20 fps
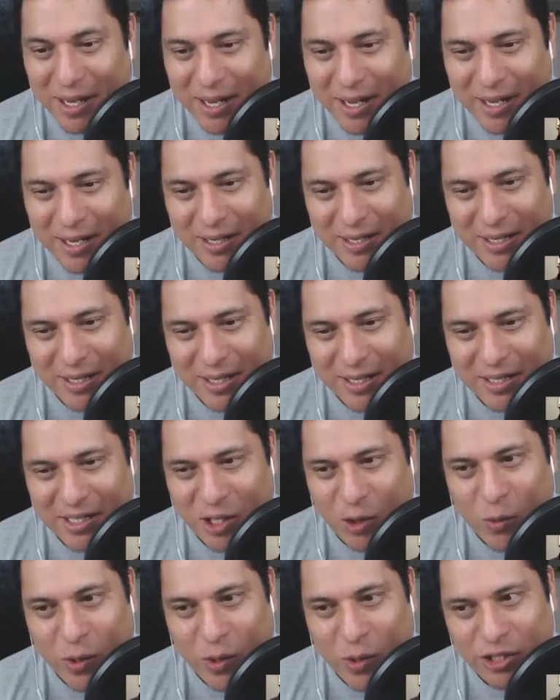Okay, and
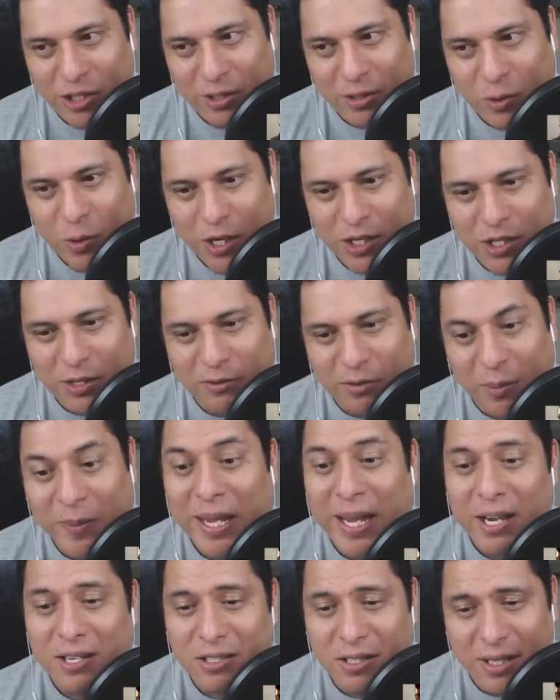let's see, one question for
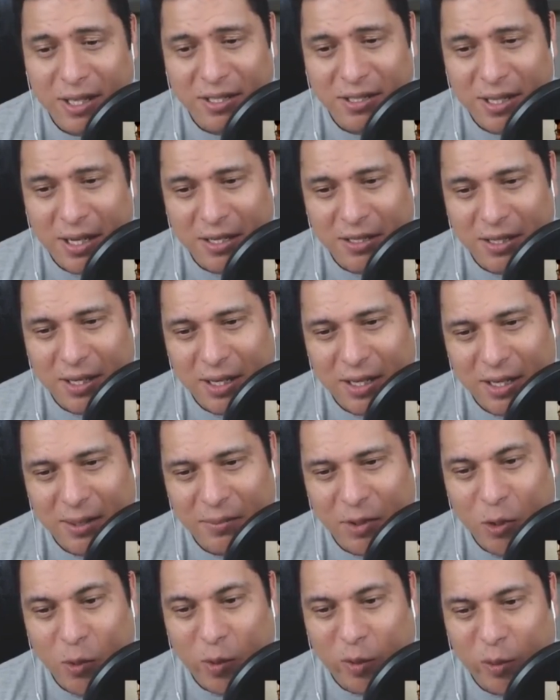me, actually. It says,
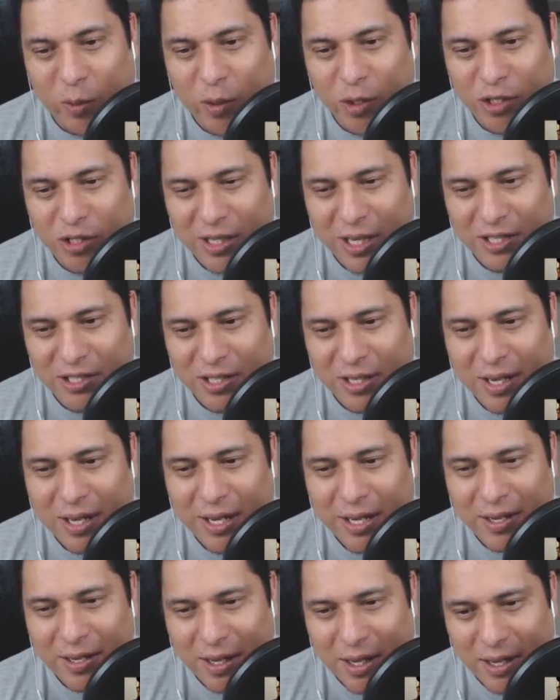Ururusas,
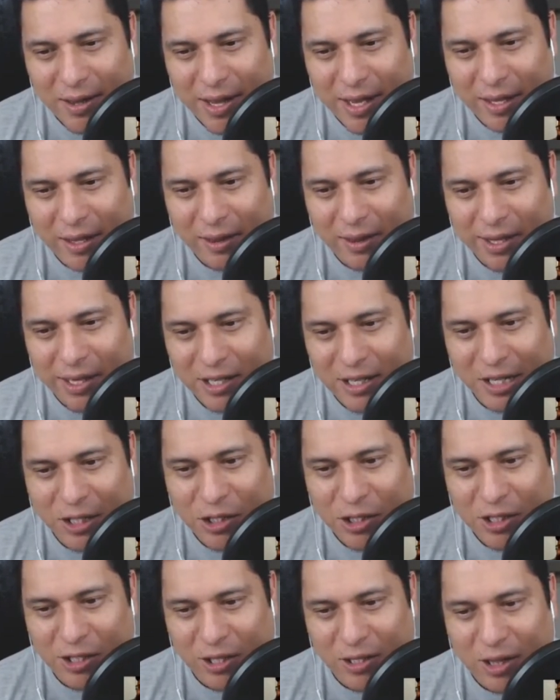they
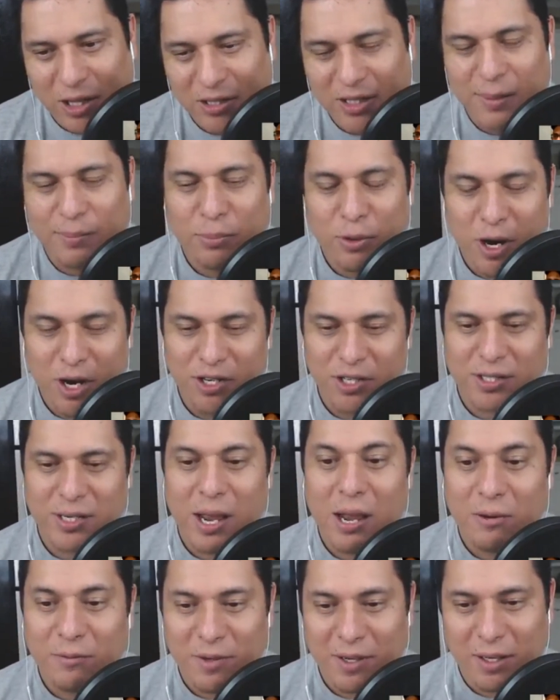just looked at Project
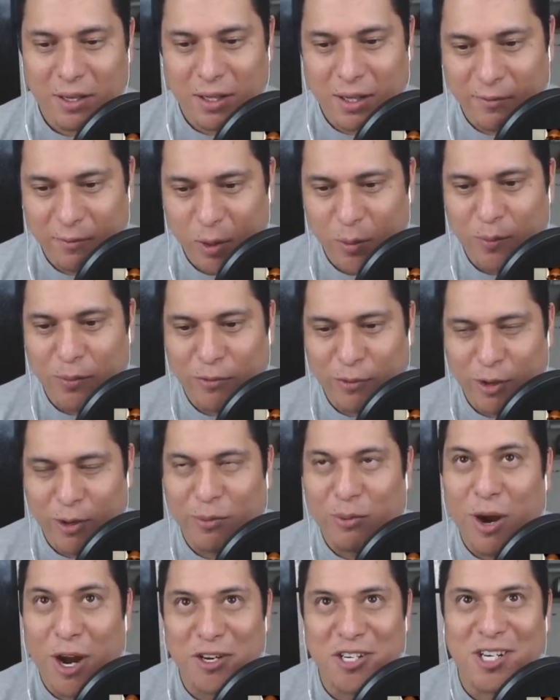Alpha, looking
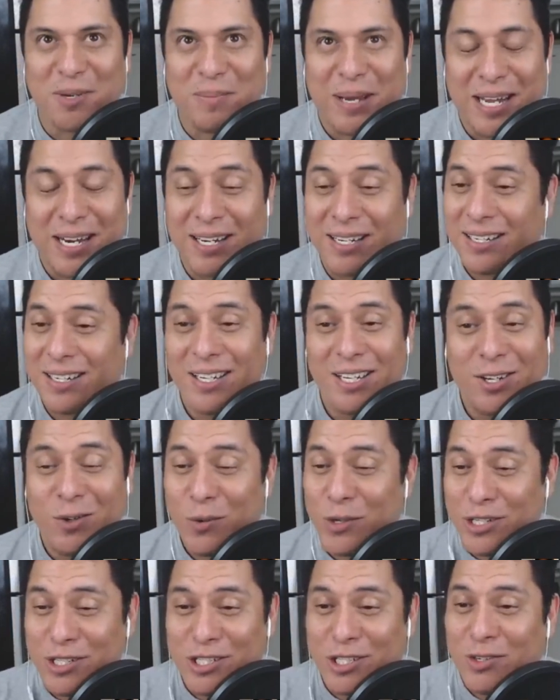for Project Beta,
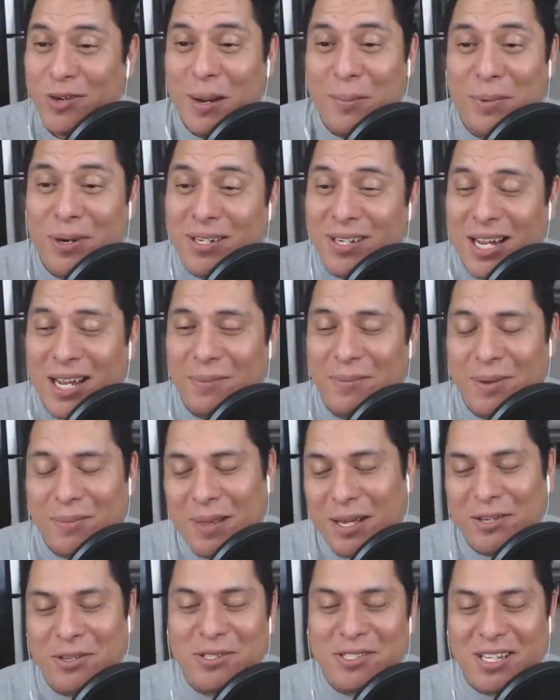which is a great book name.
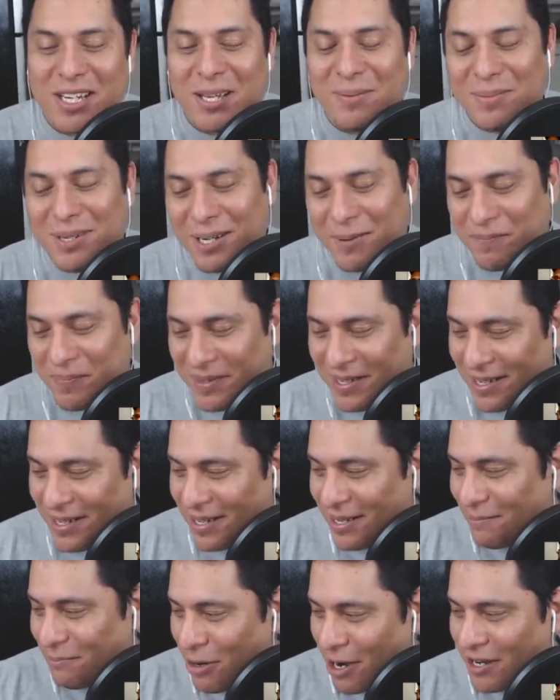I'm not using it, but
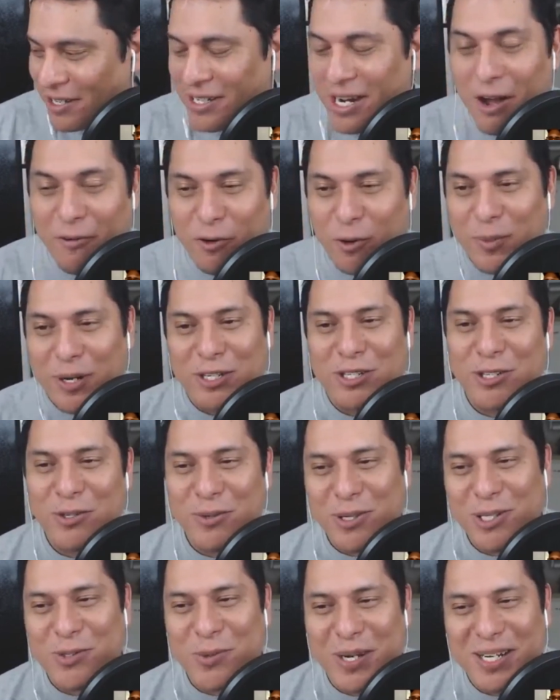Project Alpha Book
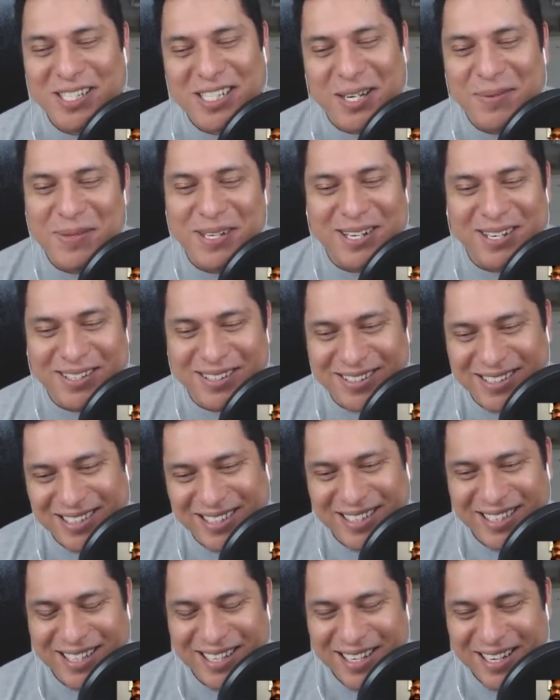2 is what it's going to be called.